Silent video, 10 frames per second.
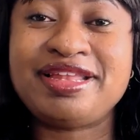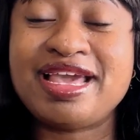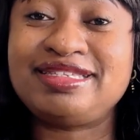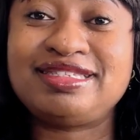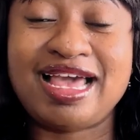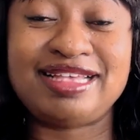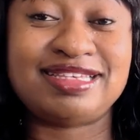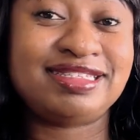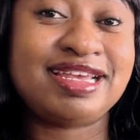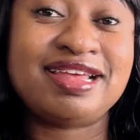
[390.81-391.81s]
yes, as
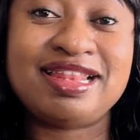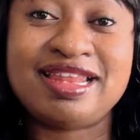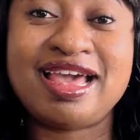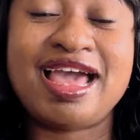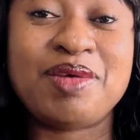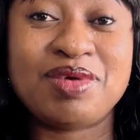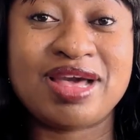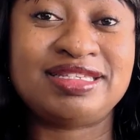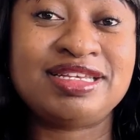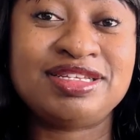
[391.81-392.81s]
I said earlier, I work
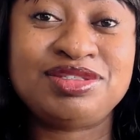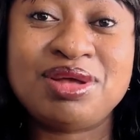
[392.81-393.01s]
as a